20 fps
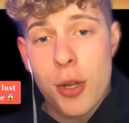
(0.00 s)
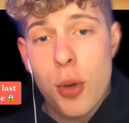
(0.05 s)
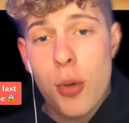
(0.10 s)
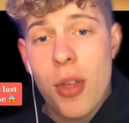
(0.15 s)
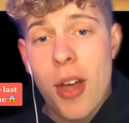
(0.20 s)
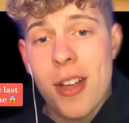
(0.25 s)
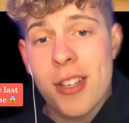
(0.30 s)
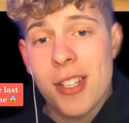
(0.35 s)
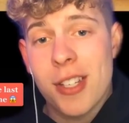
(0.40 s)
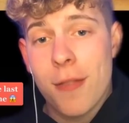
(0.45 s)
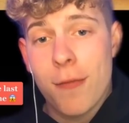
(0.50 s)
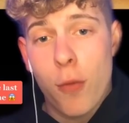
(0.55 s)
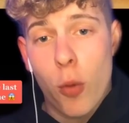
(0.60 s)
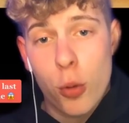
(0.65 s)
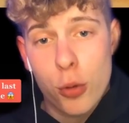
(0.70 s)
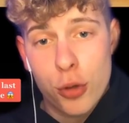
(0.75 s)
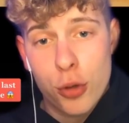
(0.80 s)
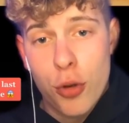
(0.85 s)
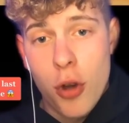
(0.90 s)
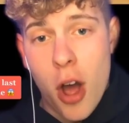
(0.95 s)

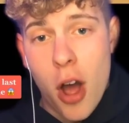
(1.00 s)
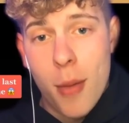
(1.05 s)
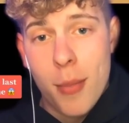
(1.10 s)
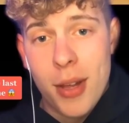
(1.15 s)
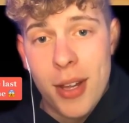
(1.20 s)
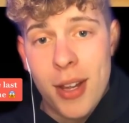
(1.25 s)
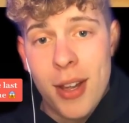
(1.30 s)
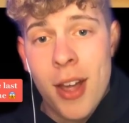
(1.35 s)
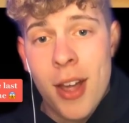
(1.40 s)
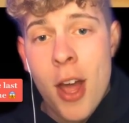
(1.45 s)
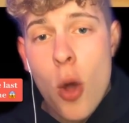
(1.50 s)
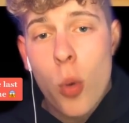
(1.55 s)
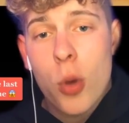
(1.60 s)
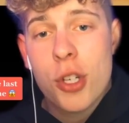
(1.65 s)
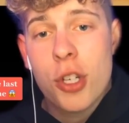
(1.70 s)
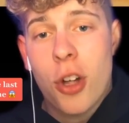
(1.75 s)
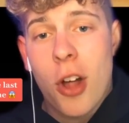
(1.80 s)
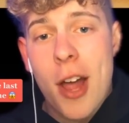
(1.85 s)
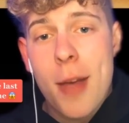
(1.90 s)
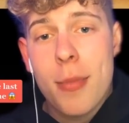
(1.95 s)
2004 tsunami,
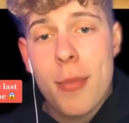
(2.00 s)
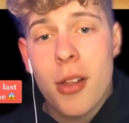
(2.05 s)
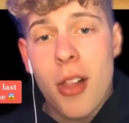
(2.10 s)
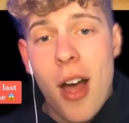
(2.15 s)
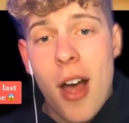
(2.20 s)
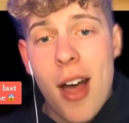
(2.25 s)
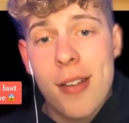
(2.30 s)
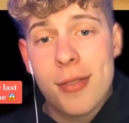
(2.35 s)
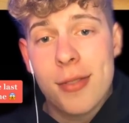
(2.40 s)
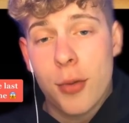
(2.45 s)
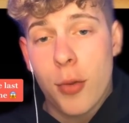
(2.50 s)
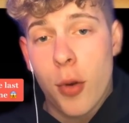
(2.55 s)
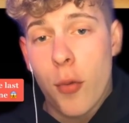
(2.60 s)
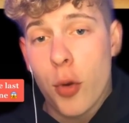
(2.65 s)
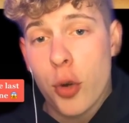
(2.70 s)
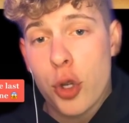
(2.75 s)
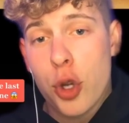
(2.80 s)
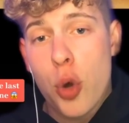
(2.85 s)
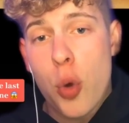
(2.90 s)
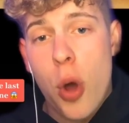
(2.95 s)
which claimed the lives of
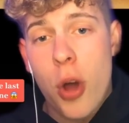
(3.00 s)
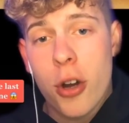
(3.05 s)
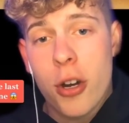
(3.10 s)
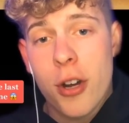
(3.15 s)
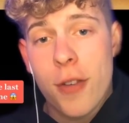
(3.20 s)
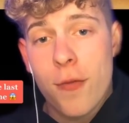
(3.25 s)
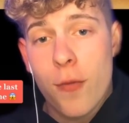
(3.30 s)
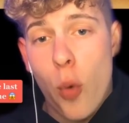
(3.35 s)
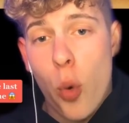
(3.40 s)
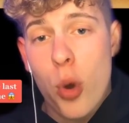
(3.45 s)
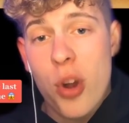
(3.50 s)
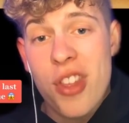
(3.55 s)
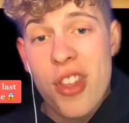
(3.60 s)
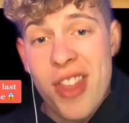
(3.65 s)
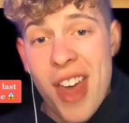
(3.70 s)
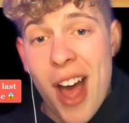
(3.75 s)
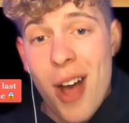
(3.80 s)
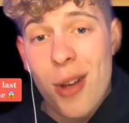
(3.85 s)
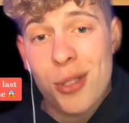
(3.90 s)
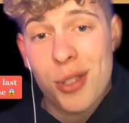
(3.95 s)
over
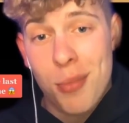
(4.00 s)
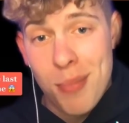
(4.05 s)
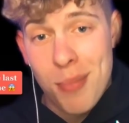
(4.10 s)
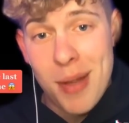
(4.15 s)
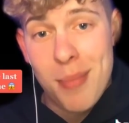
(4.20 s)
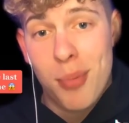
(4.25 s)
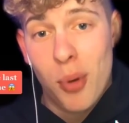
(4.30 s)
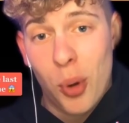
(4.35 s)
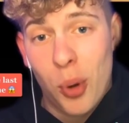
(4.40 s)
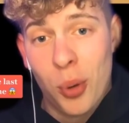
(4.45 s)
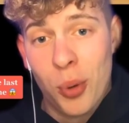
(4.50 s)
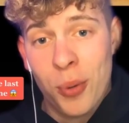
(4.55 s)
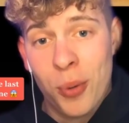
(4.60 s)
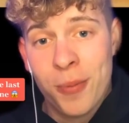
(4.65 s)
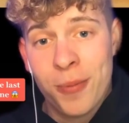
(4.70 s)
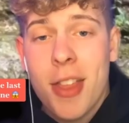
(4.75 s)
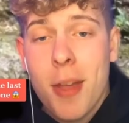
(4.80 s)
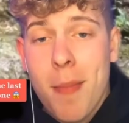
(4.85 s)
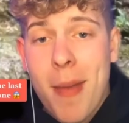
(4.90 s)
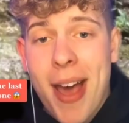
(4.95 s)
240,000 people.
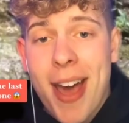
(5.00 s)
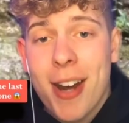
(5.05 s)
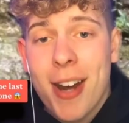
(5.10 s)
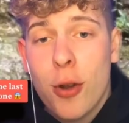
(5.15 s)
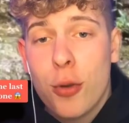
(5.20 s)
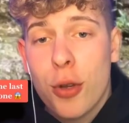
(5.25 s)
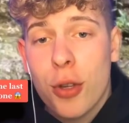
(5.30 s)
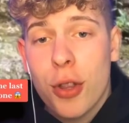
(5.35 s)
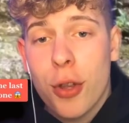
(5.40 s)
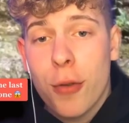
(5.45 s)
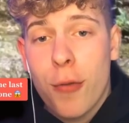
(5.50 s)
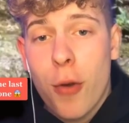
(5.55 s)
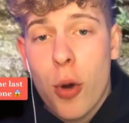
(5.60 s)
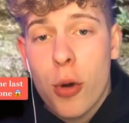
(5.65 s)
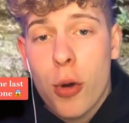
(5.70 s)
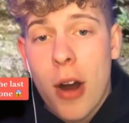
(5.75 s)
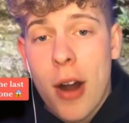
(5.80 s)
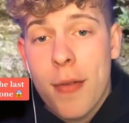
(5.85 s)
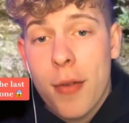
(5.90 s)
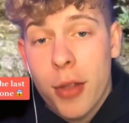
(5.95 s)
The man who took the
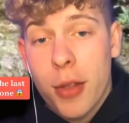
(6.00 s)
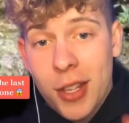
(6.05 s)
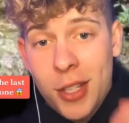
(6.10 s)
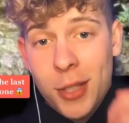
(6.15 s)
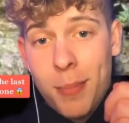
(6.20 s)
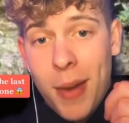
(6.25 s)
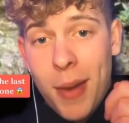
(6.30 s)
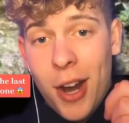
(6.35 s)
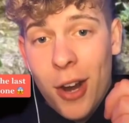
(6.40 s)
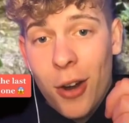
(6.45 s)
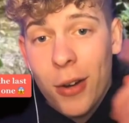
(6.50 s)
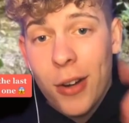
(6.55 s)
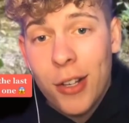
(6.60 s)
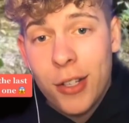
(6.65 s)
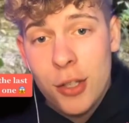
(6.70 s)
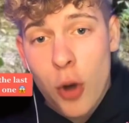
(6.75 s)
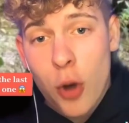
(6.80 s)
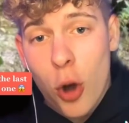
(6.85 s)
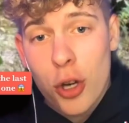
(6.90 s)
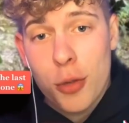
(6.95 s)
photograph of this bear
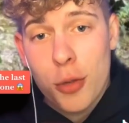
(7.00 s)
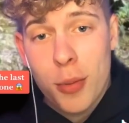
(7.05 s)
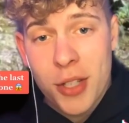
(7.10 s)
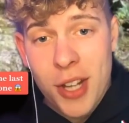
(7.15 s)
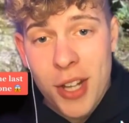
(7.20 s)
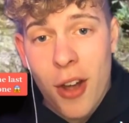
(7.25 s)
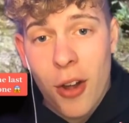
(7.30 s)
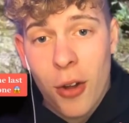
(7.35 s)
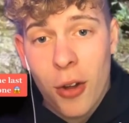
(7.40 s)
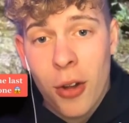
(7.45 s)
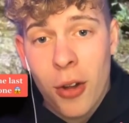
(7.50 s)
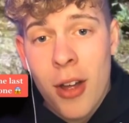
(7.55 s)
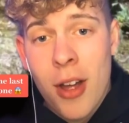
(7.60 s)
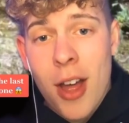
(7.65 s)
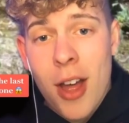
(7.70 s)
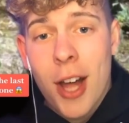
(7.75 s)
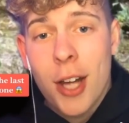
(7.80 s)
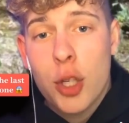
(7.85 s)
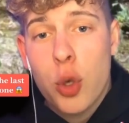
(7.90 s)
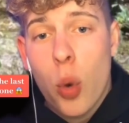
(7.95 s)
is Darsh Patel,
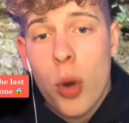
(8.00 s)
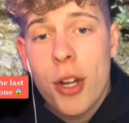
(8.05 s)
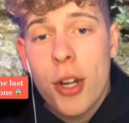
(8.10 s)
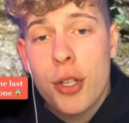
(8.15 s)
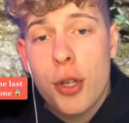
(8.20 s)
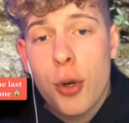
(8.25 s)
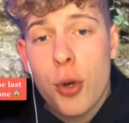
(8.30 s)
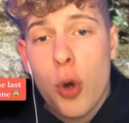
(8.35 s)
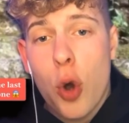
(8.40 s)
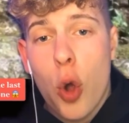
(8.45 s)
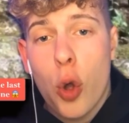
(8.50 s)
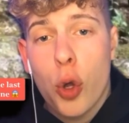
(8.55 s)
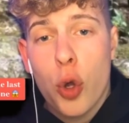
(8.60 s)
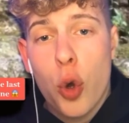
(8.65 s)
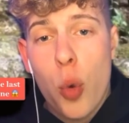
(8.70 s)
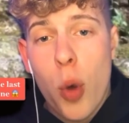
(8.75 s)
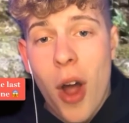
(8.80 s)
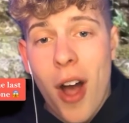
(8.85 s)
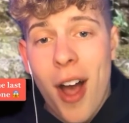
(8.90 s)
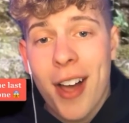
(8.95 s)
a 22-year-old
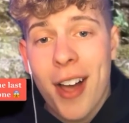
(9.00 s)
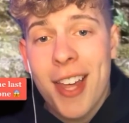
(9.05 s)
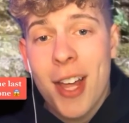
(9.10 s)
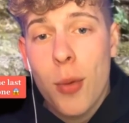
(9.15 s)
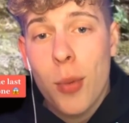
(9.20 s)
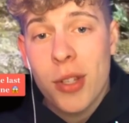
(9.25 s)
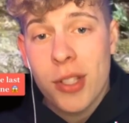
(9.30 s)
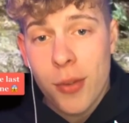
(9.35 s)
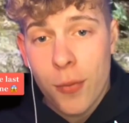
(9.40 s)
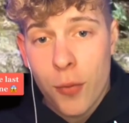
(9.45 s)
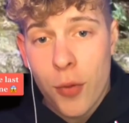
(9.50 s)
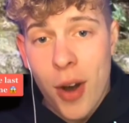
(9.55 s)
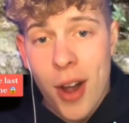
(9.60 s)
who went hiking with some